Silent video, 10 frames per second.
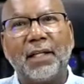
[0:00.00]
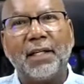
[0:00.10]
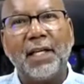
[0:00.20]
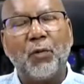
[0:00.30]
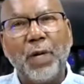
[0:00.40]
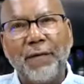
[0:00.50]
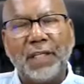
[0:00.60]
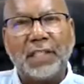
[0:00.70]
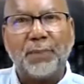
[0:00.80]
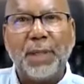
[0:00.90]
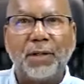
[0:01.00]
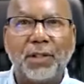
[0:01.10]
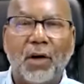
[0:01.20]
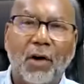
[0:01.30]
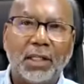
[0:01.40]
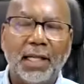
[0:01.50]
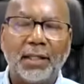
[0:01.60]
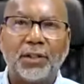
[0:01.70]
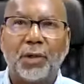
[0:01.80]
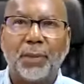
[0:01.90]
if we've experienced all of that
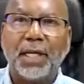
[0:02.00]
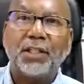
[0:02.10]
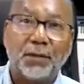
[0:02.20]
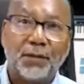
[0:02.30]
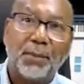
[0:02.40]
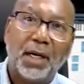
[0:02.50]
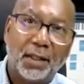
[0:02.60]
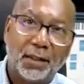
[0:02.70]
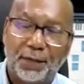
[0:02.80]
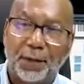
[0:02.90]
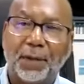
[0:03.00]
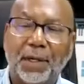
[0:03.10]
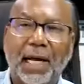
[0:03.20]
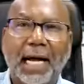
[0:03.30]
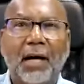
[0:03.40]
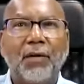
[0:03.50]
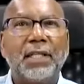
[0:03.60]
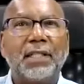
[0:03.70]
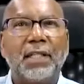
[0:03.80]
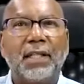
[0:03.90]
discrimination from other folk, how
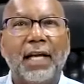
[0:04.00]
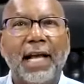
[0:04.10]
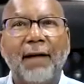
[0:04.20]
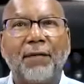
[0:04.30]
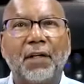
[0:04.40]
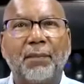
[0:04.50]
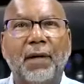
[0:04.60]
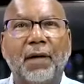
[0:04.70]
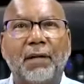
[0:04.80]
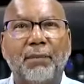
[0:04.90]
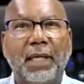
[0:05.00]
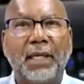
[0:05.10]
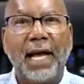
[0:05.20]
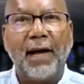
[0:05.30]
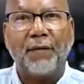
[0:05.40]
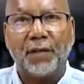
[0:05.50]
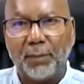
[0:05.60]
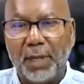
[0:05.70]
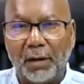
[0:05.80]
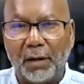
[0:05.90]
is it that African-American men,
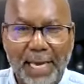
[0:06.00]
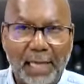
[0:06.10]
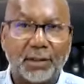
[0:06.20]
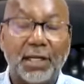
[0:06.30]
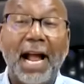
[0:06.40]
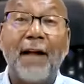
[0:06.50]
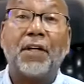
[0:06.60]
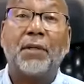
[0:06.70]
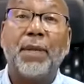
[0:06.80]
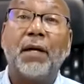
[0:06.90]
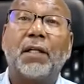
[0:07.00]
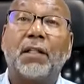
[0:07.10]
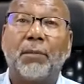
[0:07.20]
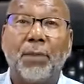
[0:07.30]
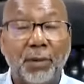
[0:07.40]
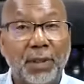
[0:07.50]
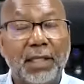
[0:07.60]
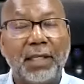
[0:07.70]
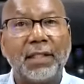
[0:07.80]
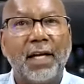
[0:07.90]
African-American pastors, African-American
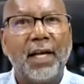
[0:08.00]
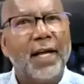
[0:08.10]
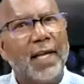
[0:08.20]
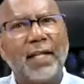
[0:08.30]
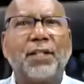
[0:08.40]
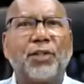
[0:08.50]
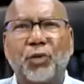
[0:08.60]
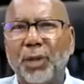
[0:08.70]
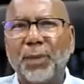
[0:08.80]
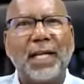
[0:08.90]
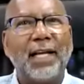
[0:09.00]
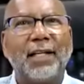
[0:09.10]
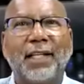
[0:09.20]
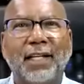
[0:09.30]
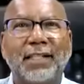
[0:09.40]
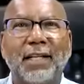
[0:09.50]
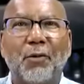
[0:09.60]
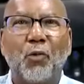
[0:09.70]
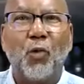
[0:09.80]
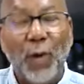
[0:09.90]
communities can discriminate against
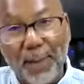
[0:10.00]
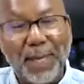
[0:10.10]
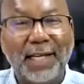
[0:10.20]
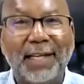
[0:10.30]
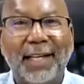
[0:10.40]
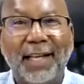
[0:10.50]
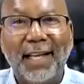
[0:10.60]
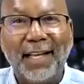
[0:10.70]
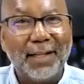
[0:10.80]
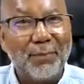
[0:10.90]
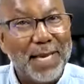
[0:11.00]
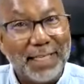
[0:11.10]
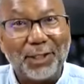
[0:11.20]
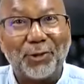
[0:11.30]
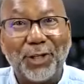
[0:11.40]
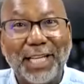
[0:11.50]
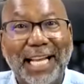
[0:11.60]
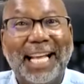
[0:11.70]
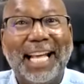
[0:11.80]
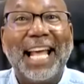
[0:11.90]
women in the ministry
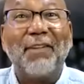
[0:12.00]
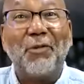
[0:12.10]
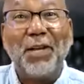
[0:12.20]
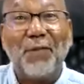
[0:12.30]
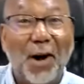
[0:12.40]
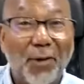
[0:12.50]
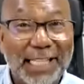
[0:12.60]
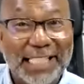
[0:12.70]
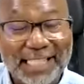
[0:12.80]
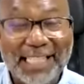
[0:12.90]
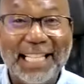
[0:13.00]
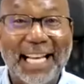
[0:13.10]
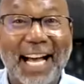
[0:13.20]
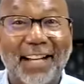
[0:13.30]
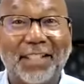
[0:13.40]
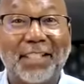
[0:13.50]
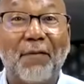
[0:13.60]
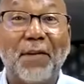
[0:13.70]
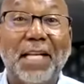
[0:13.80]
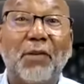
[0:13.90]
if we've already seen that kind of
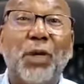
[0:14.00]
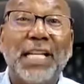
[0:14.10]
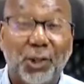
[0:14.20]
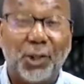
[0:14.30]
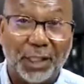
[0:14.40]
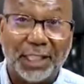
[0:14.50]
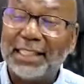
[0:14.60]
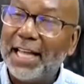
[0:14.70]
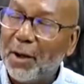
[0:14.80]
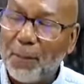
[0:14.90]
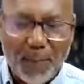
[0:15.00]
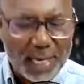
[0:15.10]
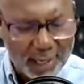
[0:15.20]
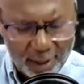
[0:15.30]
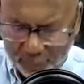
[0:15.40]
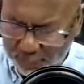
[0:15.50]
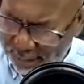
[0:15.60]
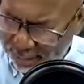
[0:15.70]
stuff and then we do it? Help me, help me,